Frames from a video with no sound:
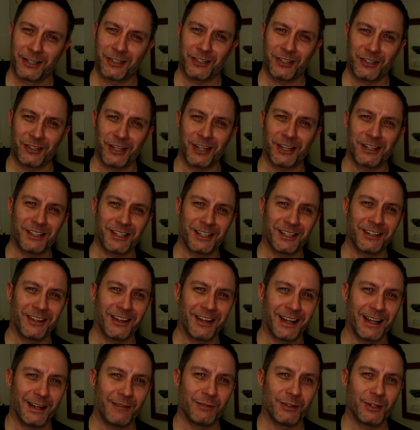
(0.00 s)
suggesting
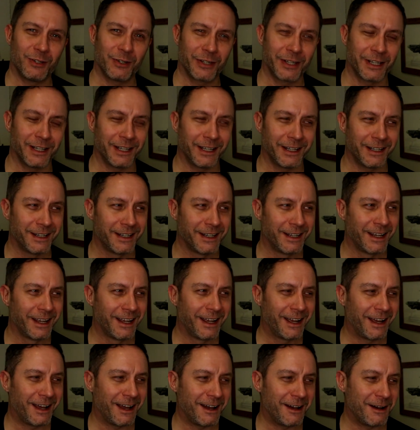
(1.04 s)
that I have a look at it.
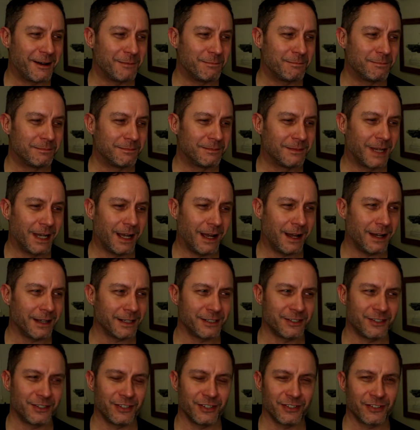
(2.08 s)

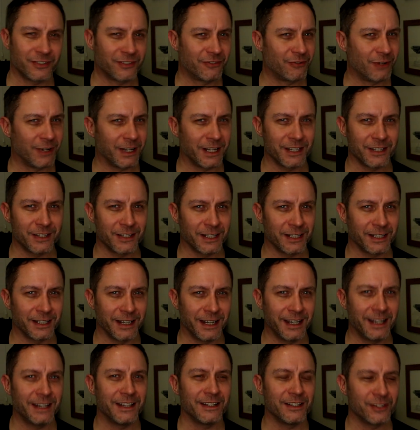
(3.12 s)
It's just crazy.
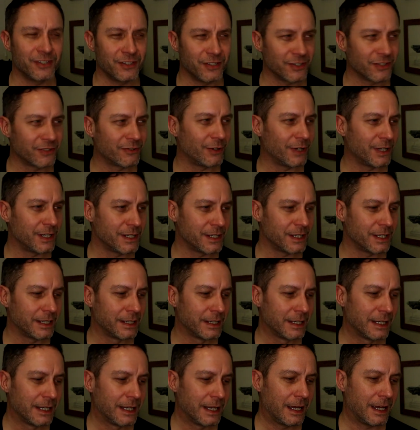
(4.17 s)
It is just crazy.
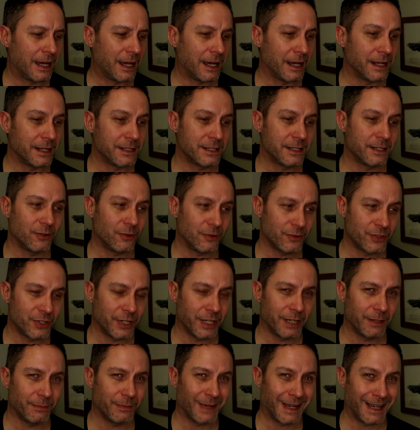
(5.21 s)
It's not
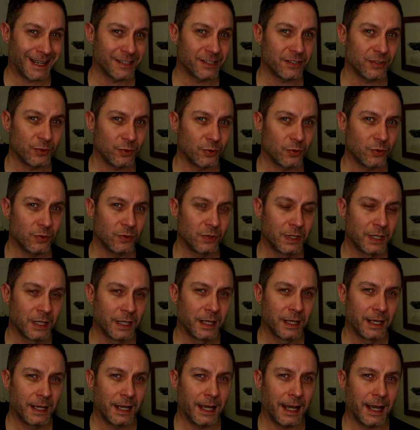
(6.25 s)
cheap at all.
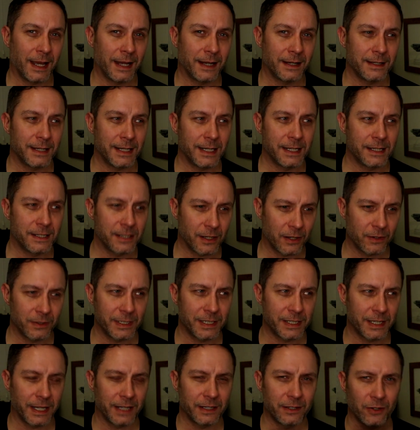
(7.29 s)
And it's
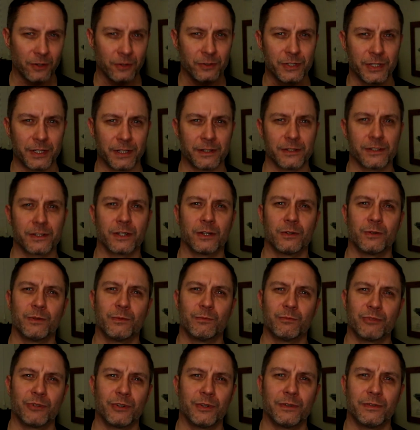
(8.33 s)
only technology that's going to
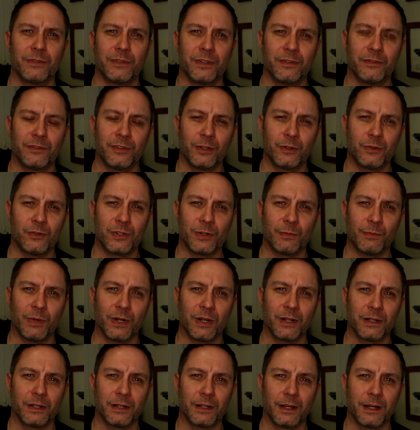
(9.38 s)
improve in the future,
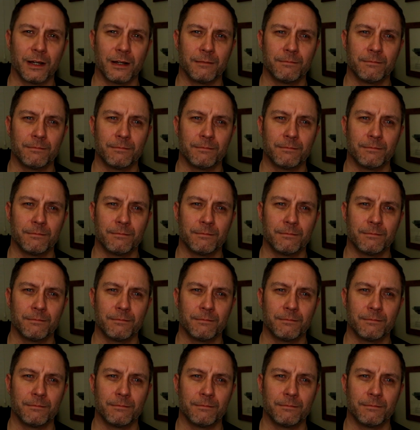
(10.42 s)
but